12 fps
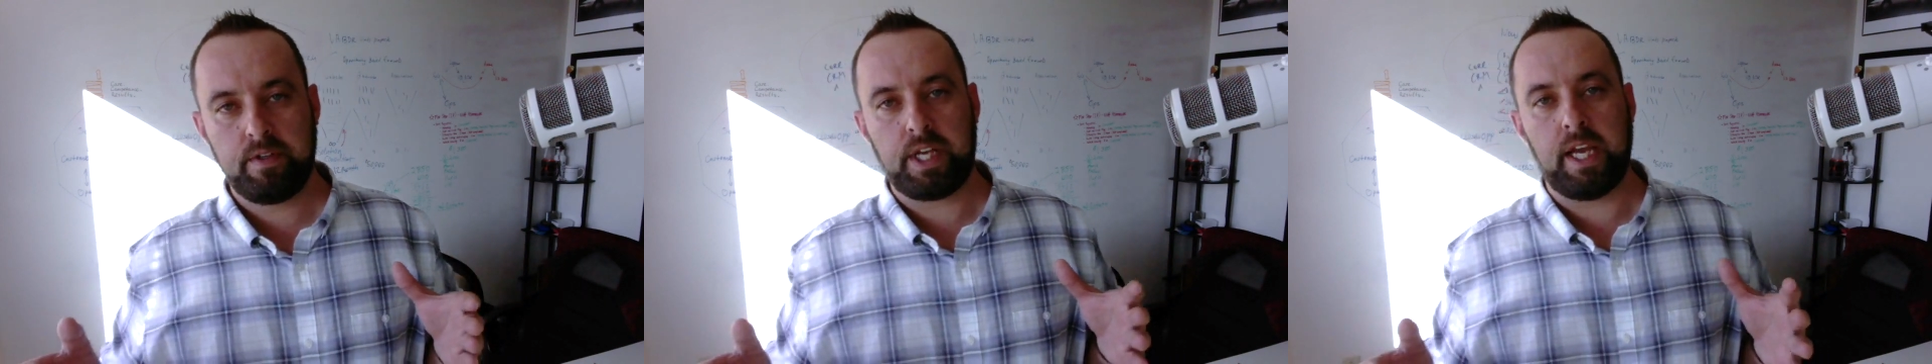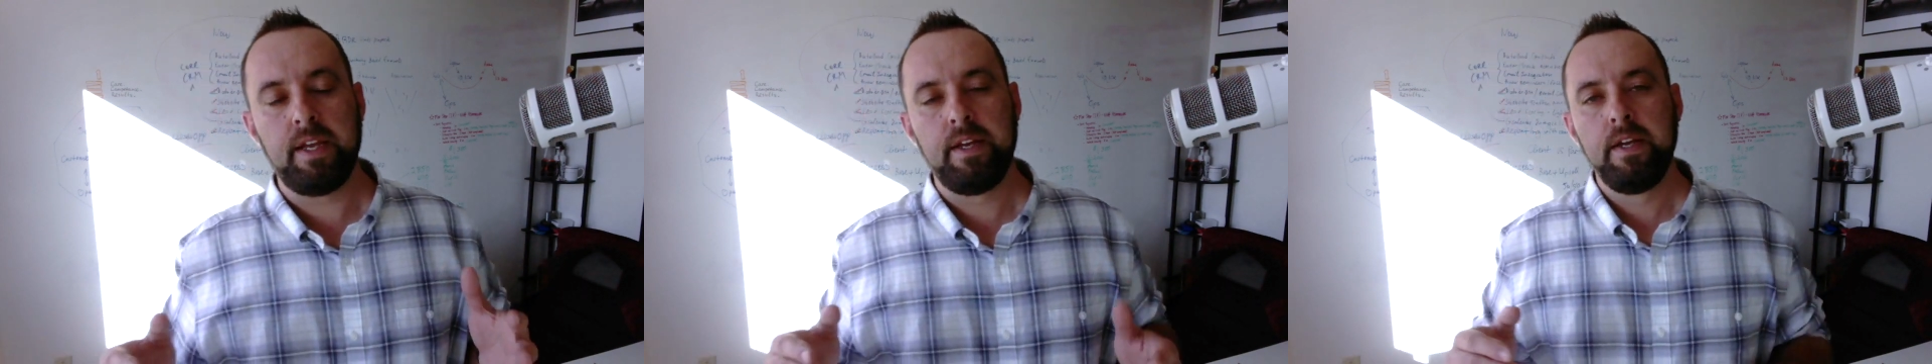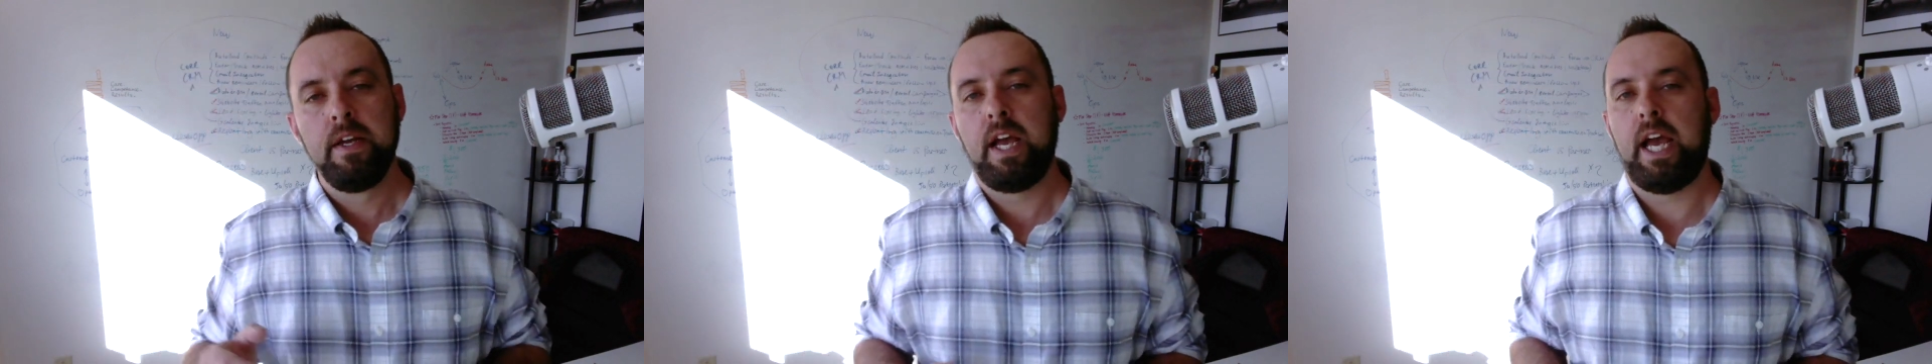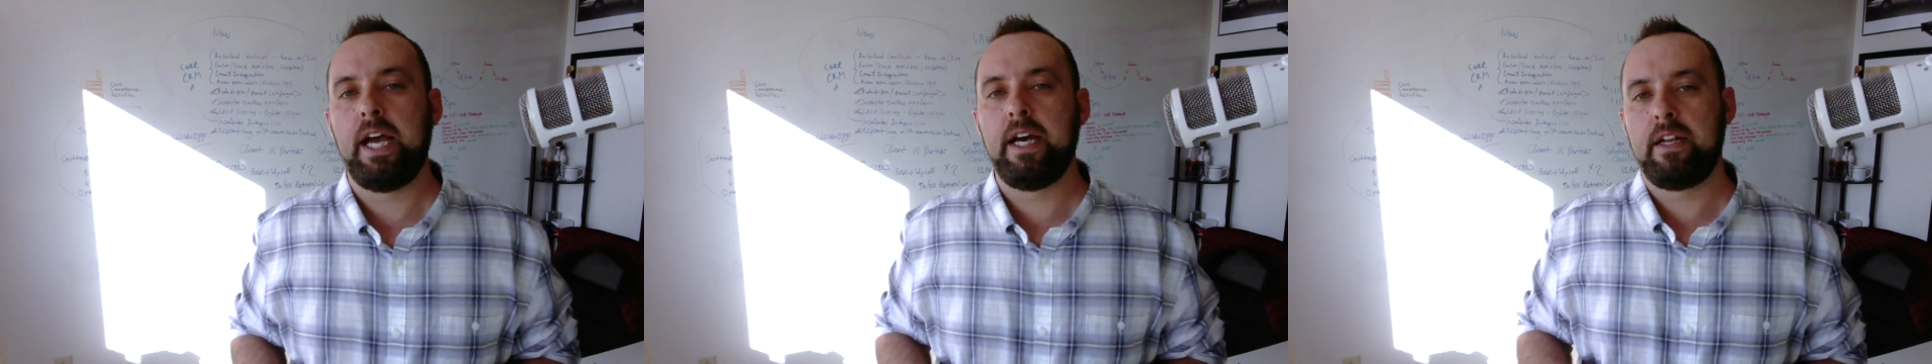Okay,
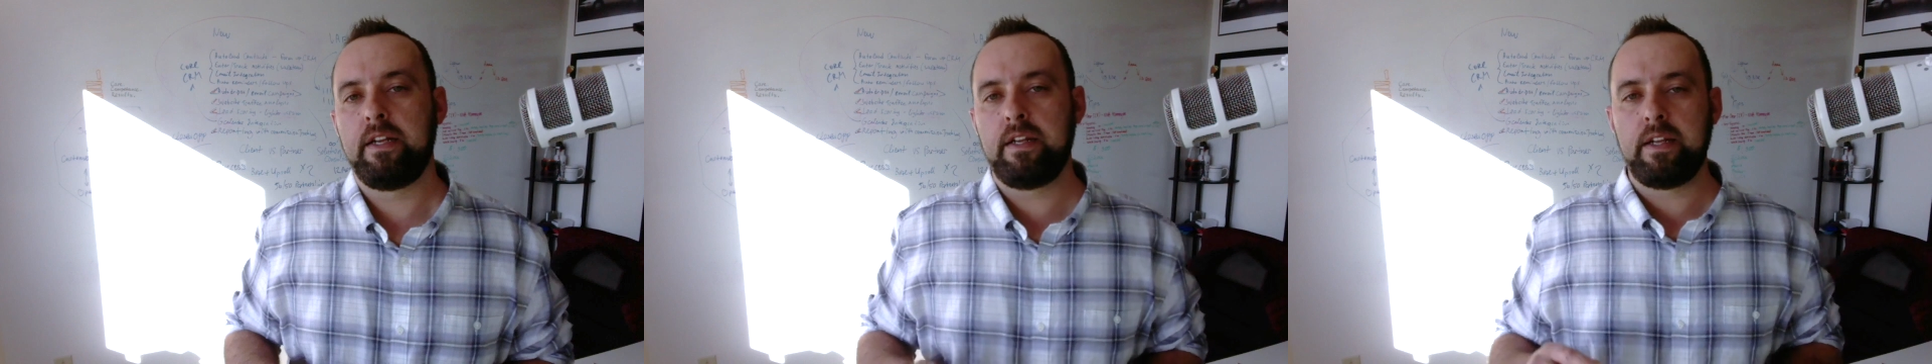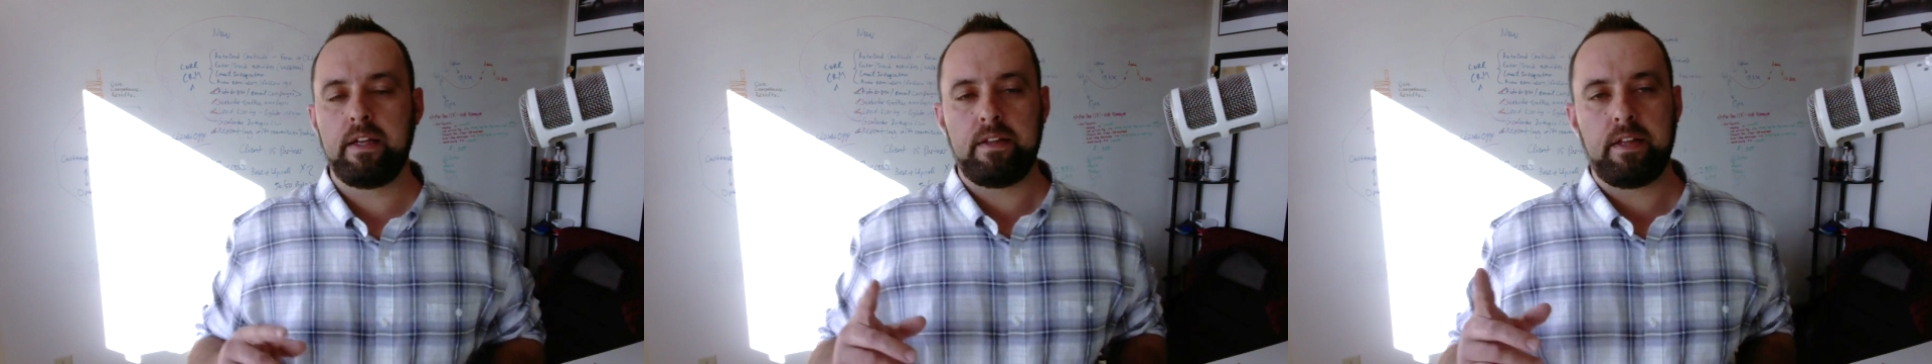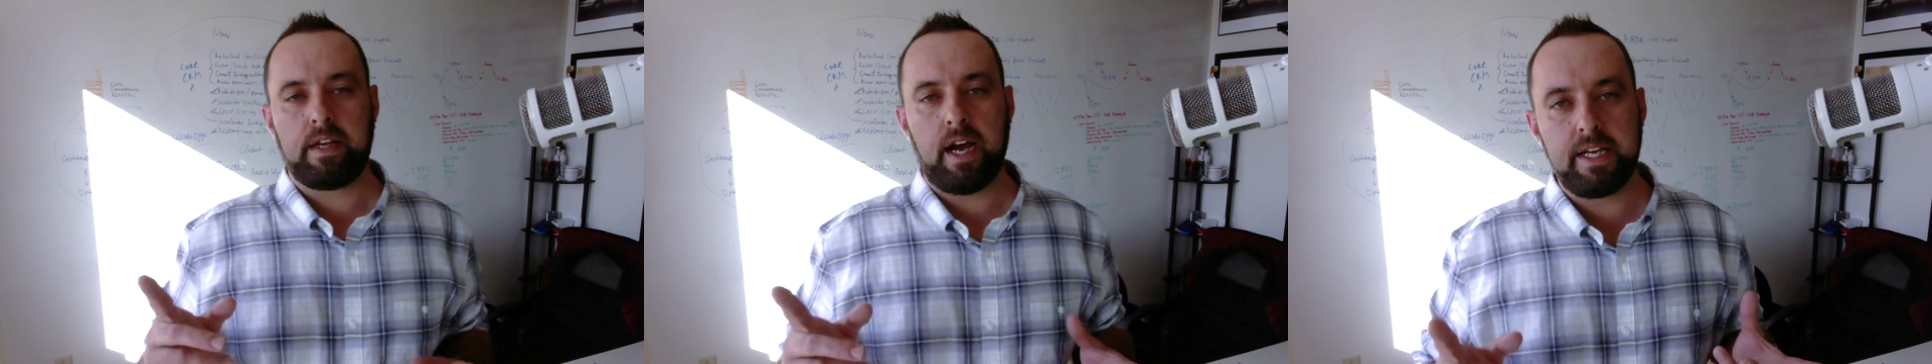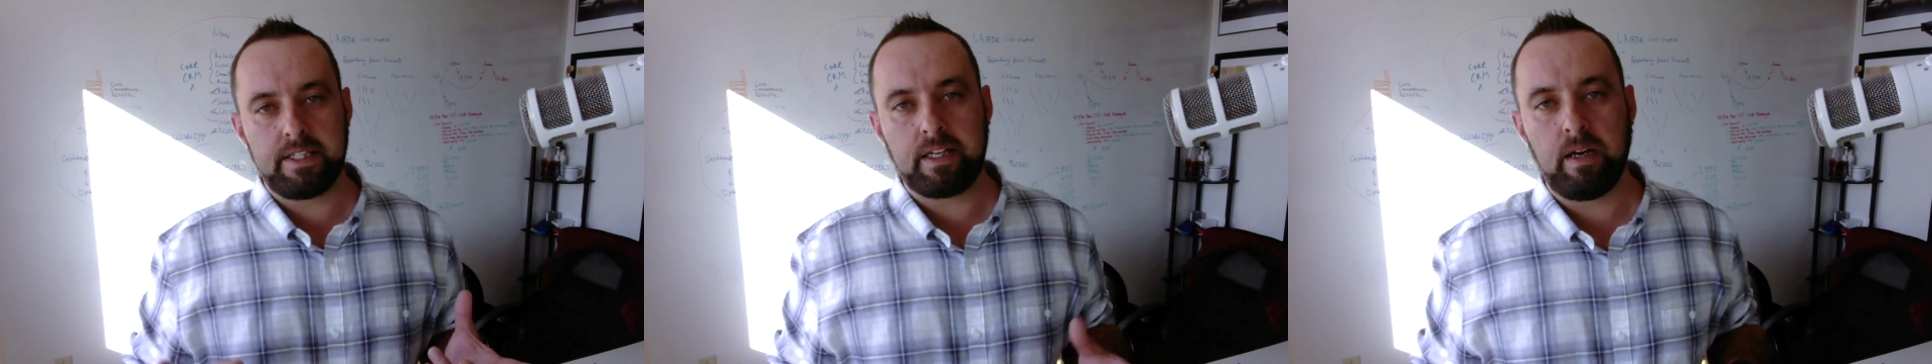and the the
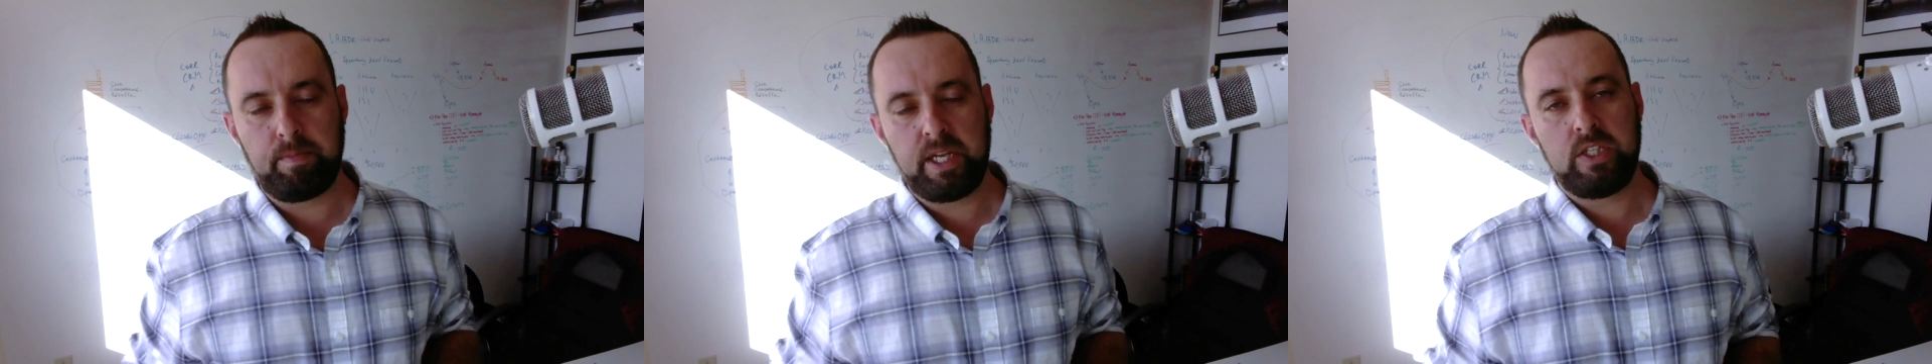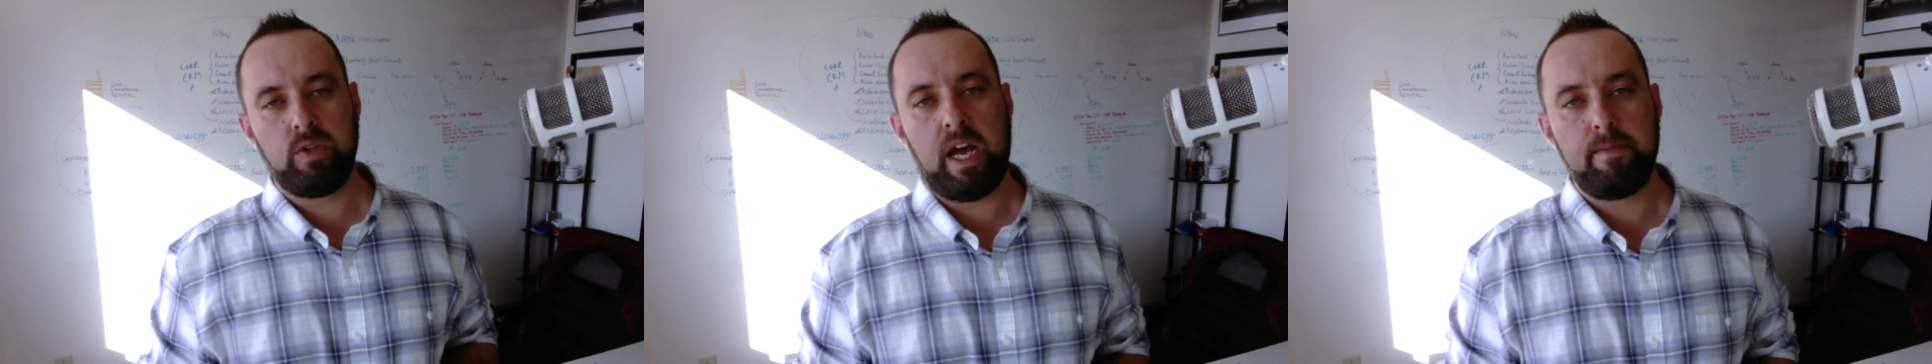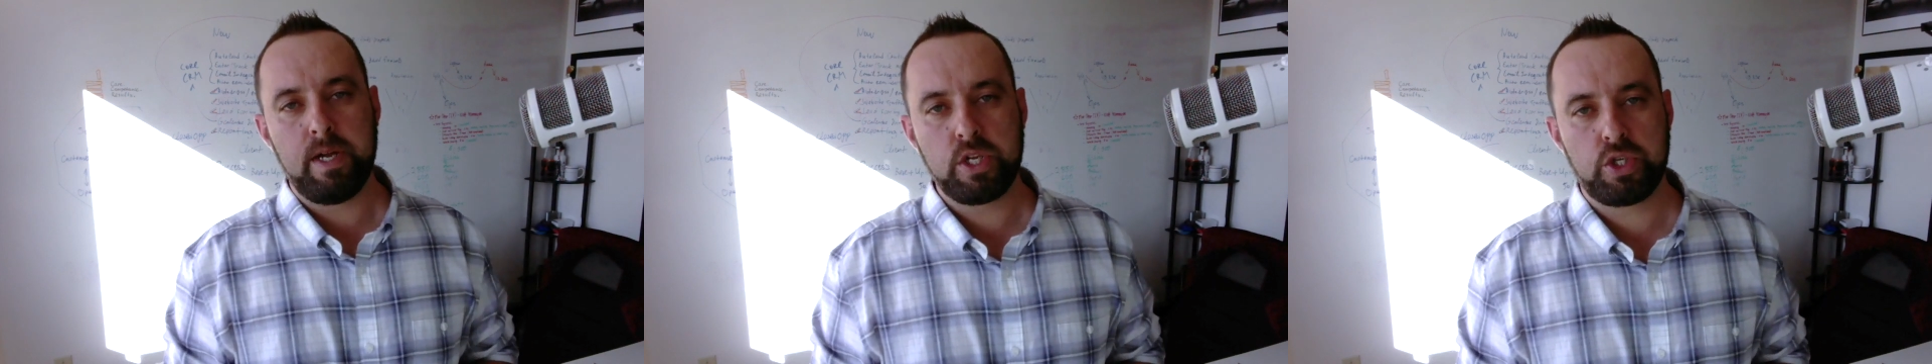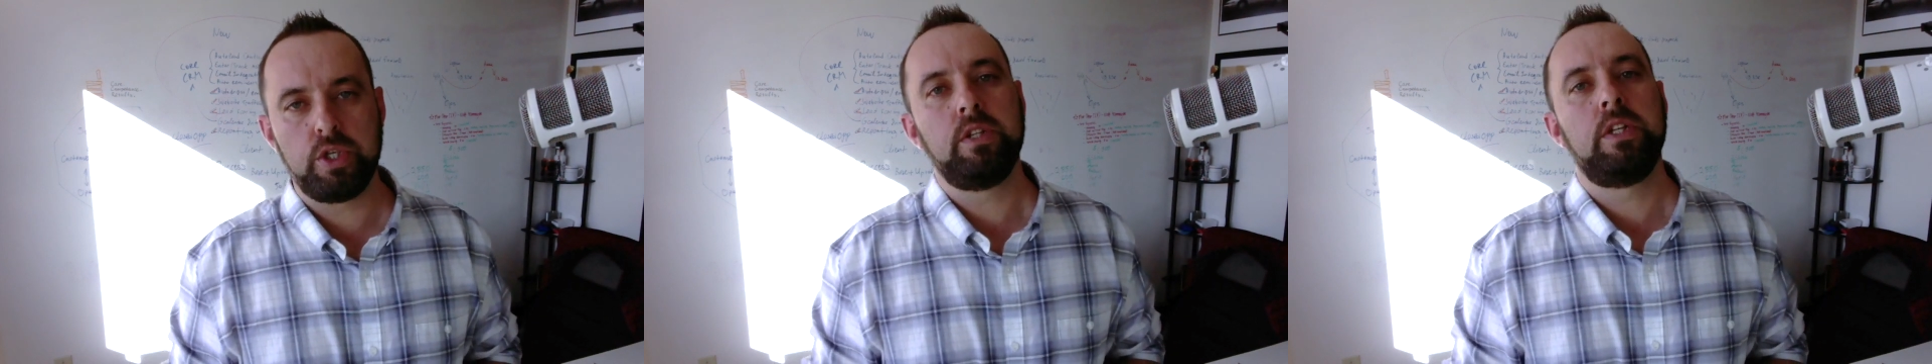guys, the companies I
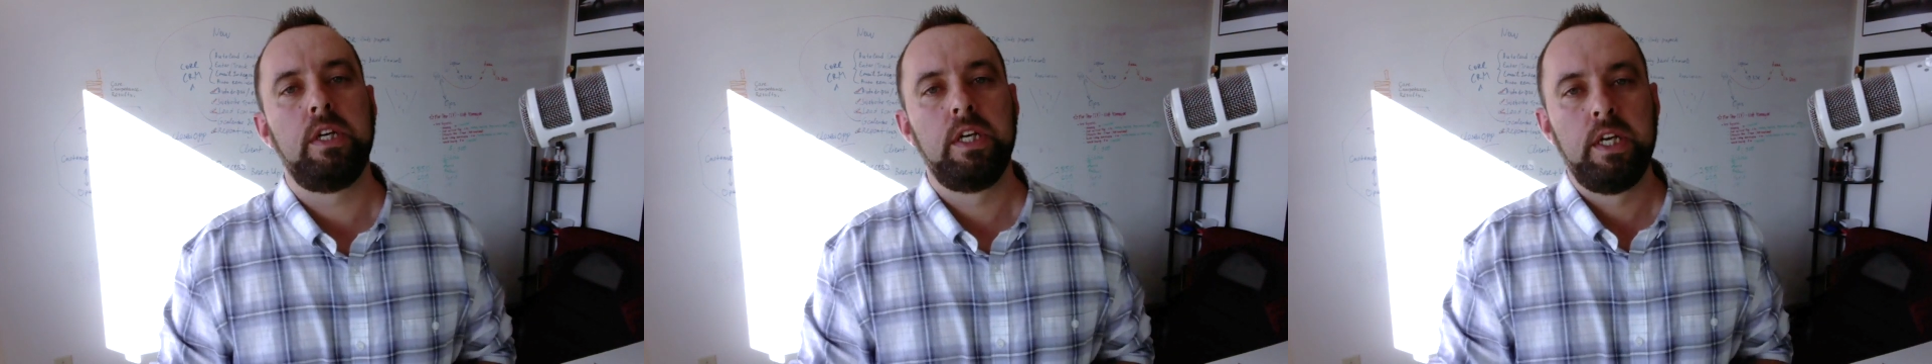mentioned